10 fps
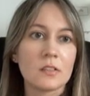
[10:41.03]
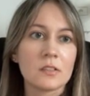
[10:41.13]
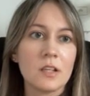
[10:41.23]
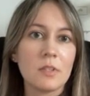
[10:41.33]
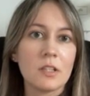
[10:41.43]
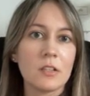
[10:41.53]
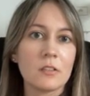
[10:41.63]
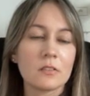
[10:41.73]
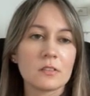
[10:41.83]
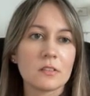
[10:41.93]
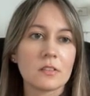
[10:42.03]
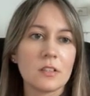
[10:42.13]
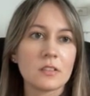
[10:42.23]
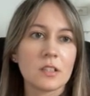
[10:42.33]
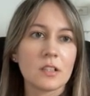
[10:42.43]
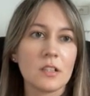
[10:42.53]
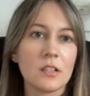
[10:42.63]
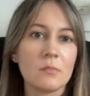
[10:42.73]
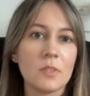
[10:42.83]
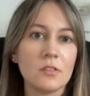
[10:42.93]
Same here, there's a
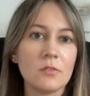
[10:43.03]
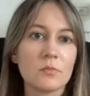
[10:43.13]
hidden menu,